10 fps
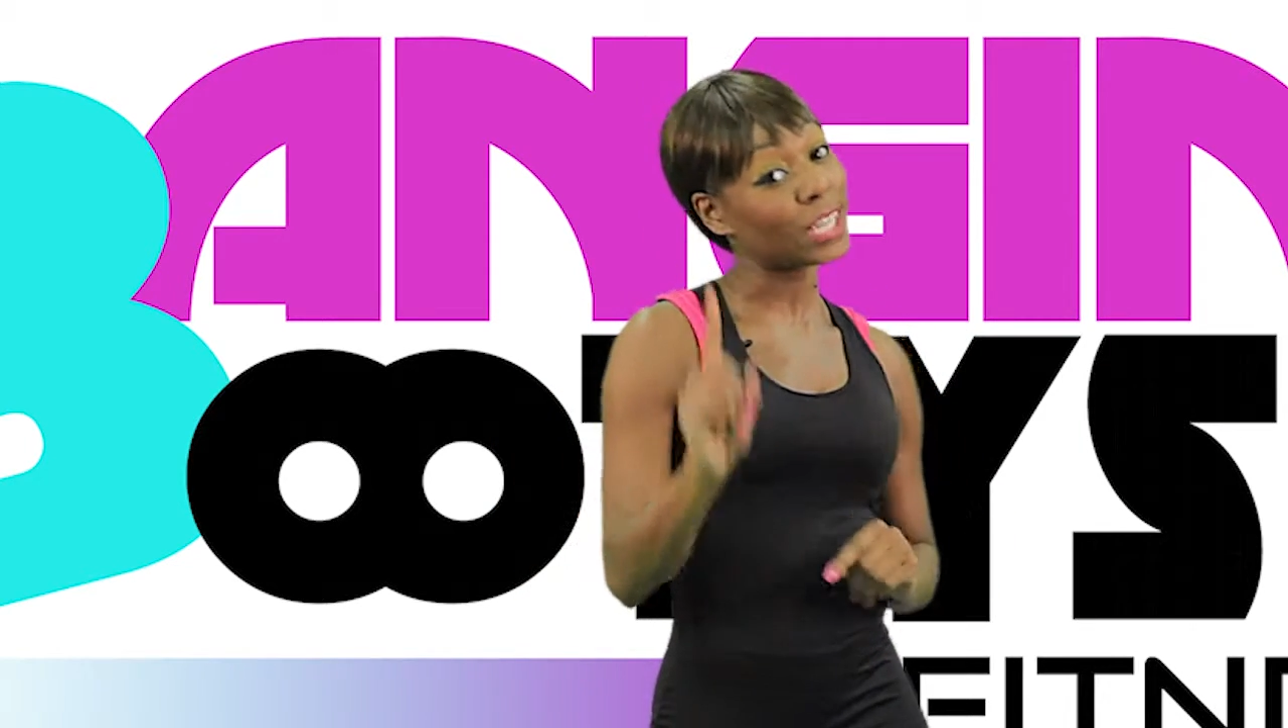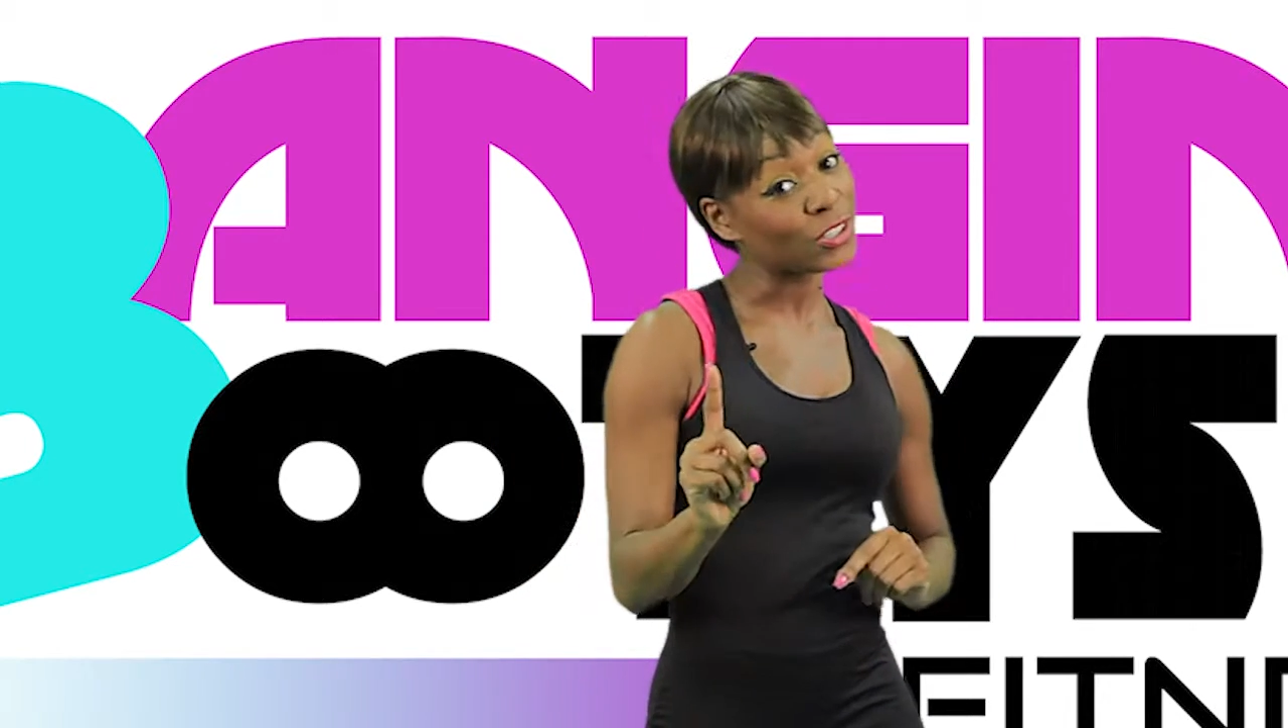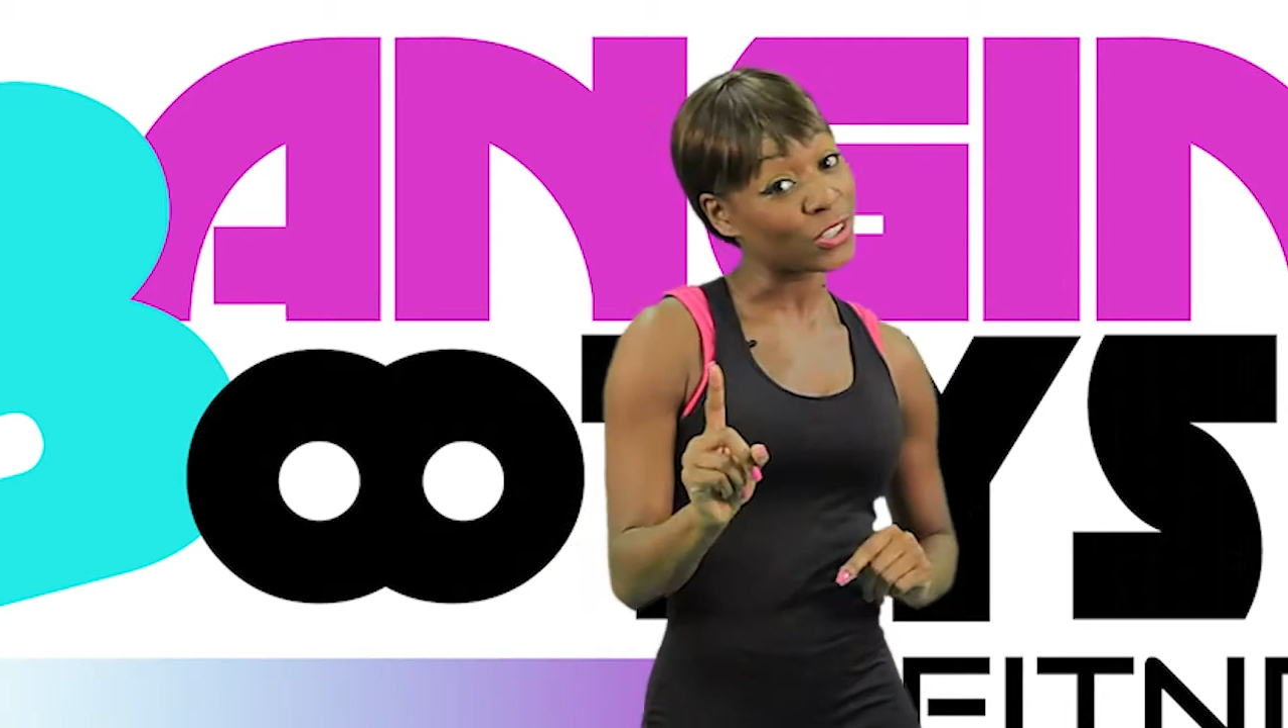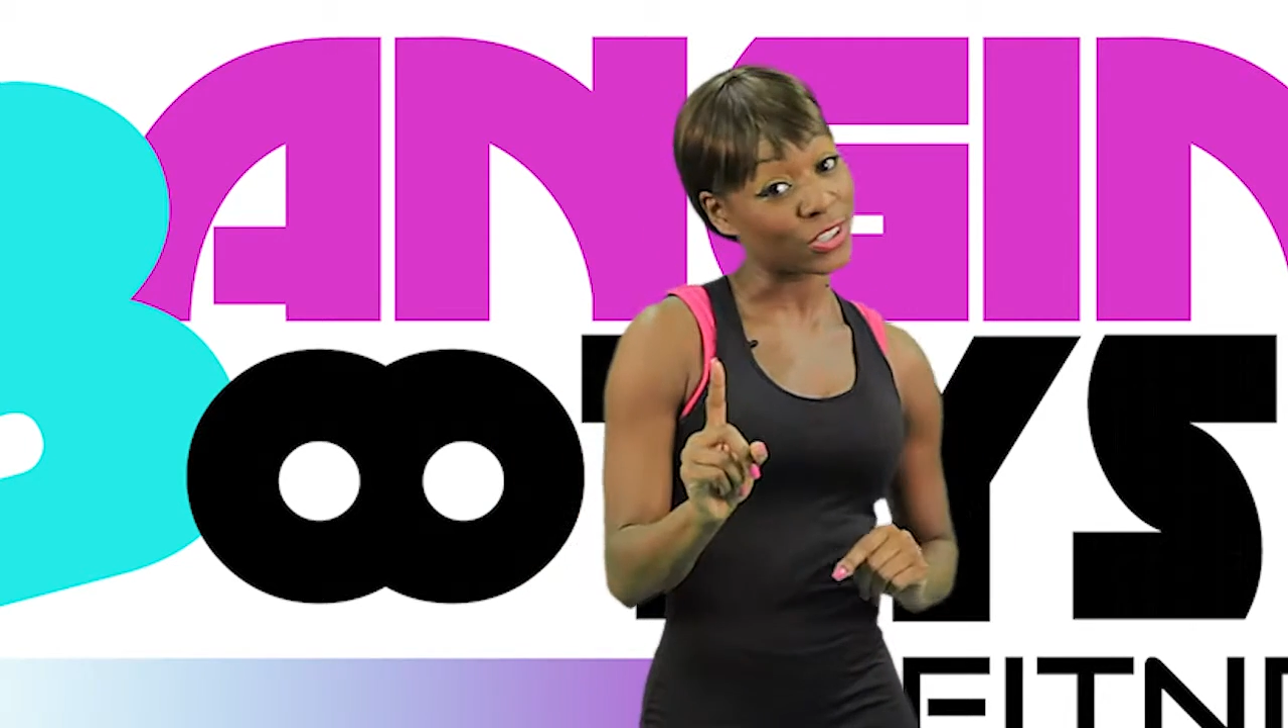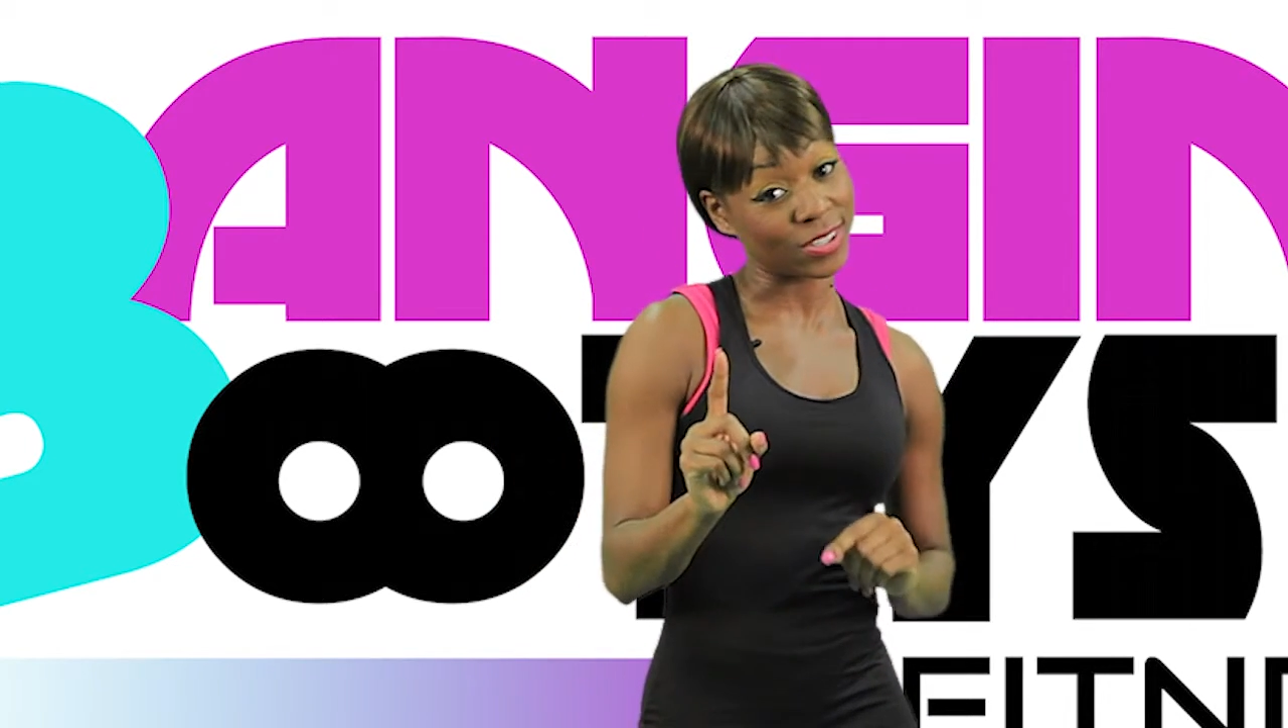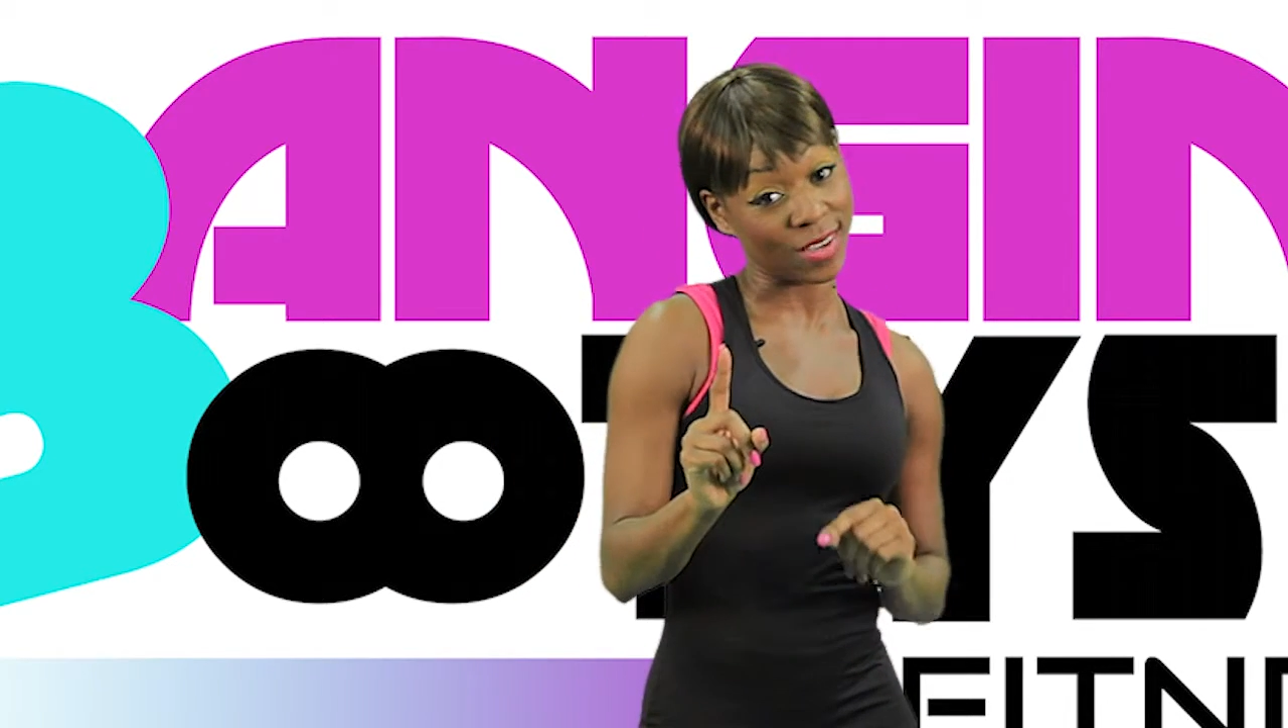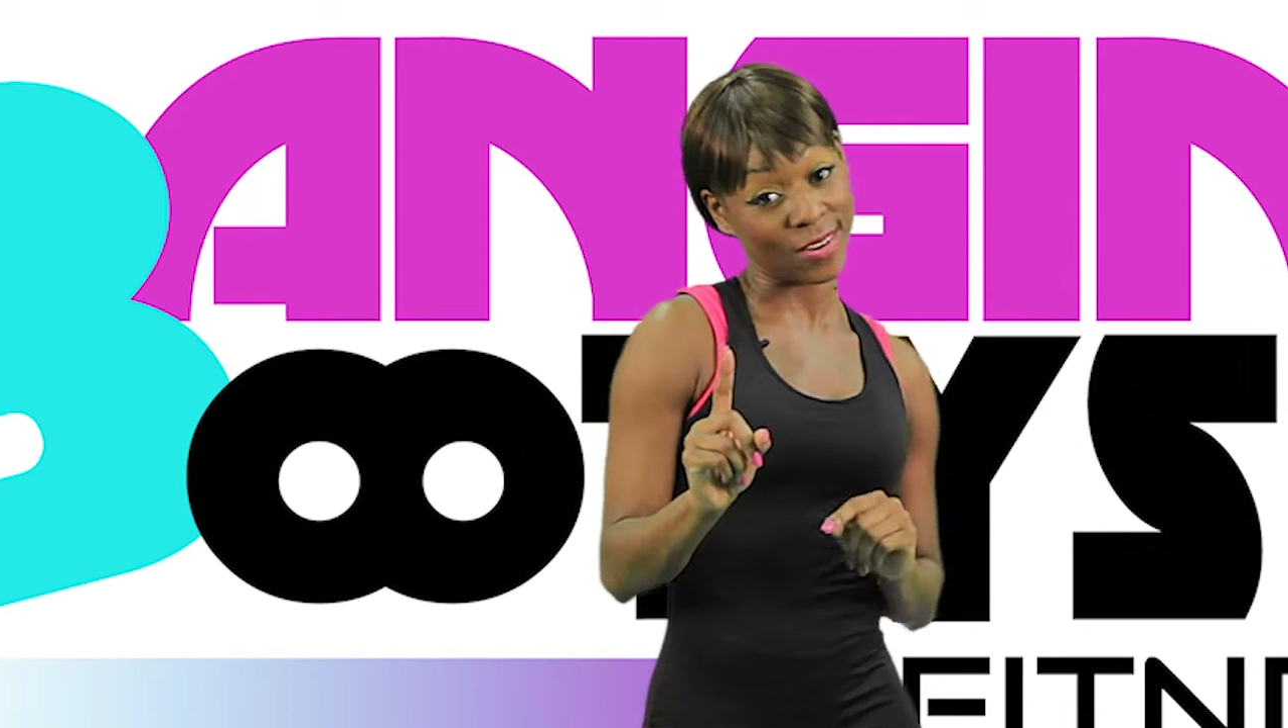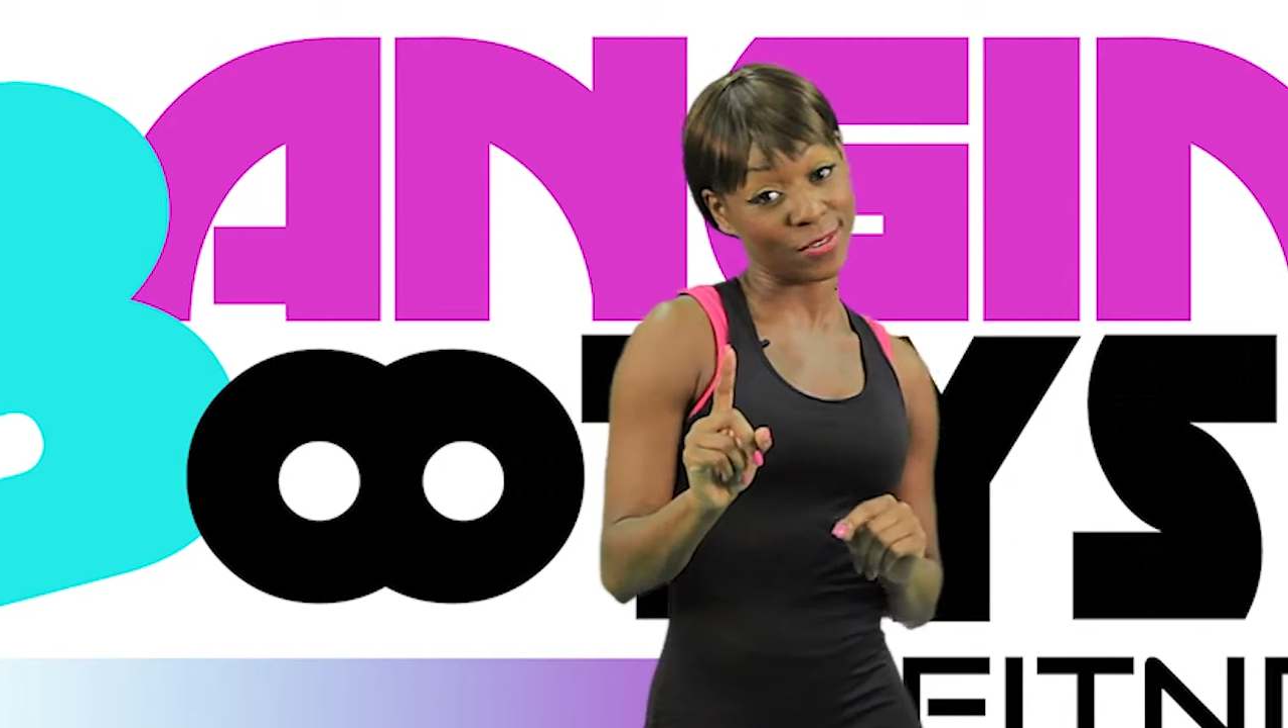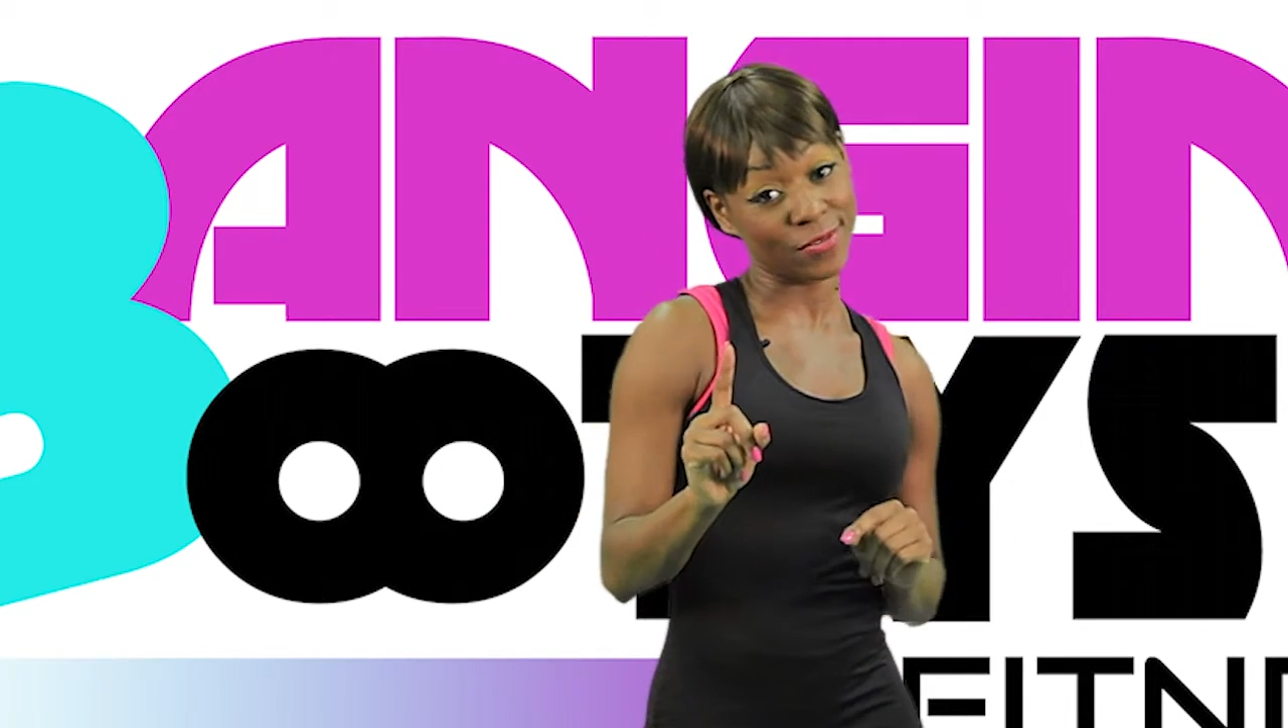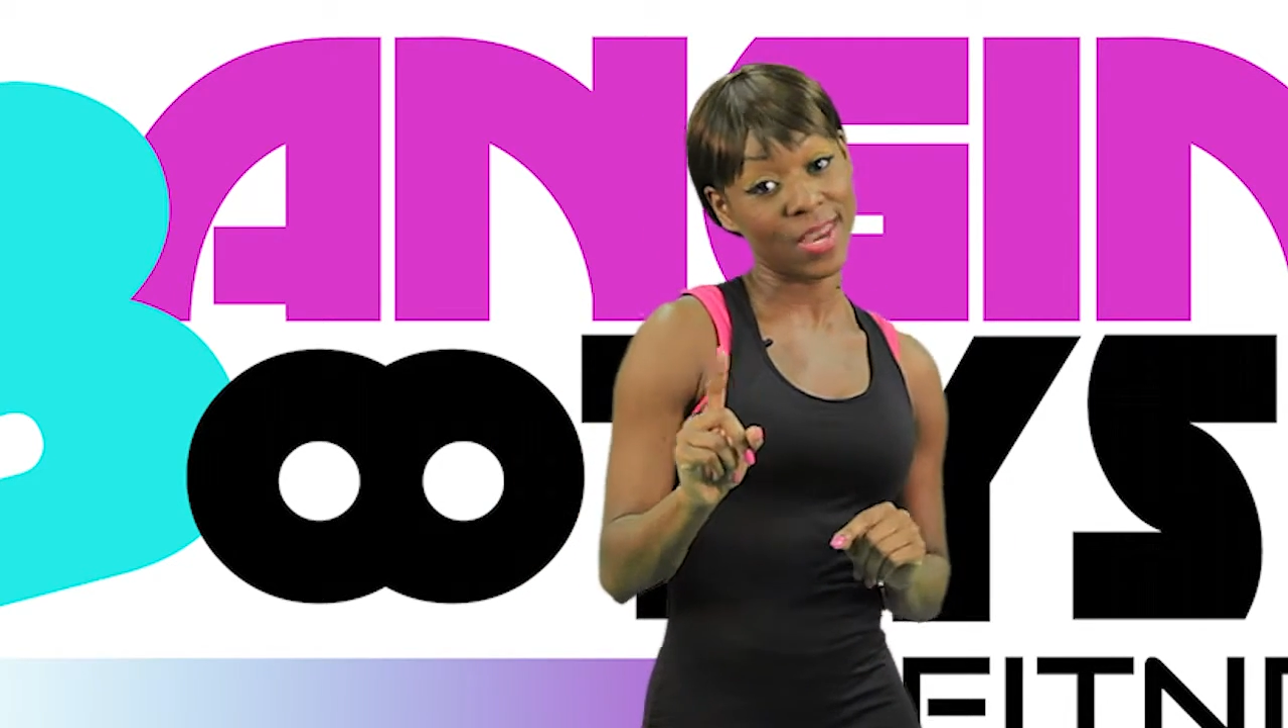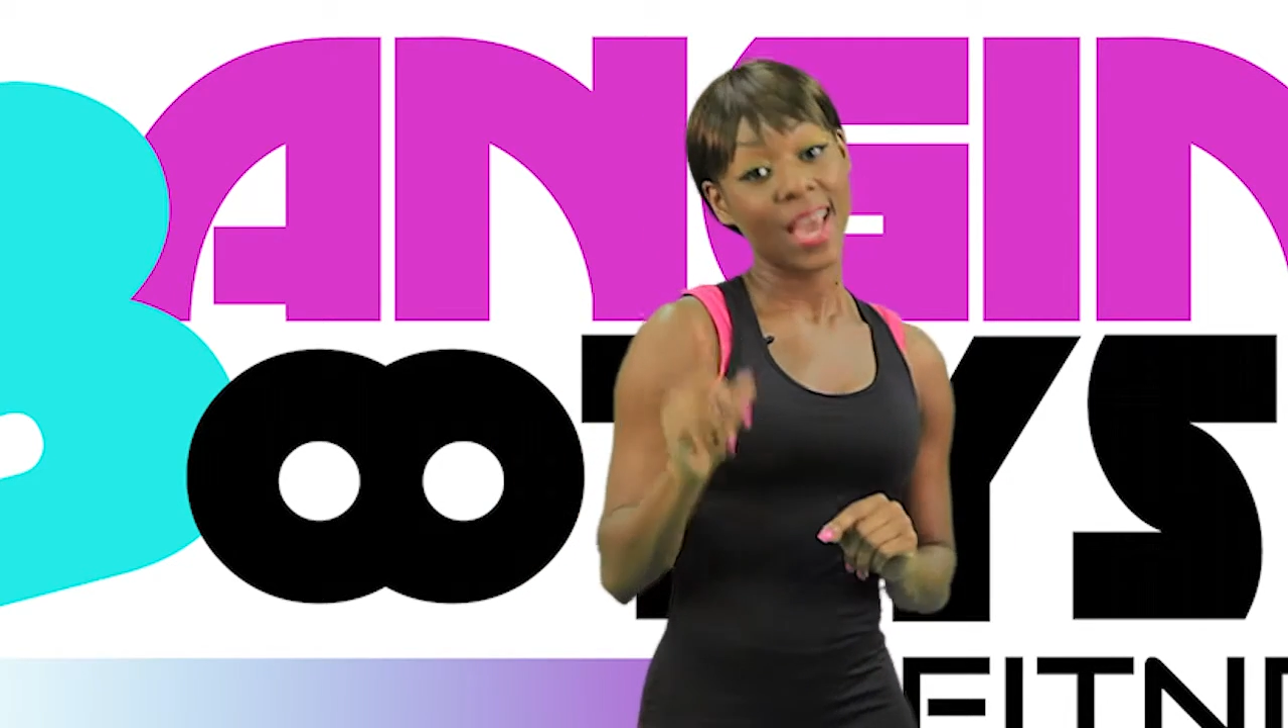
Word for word: injure yourself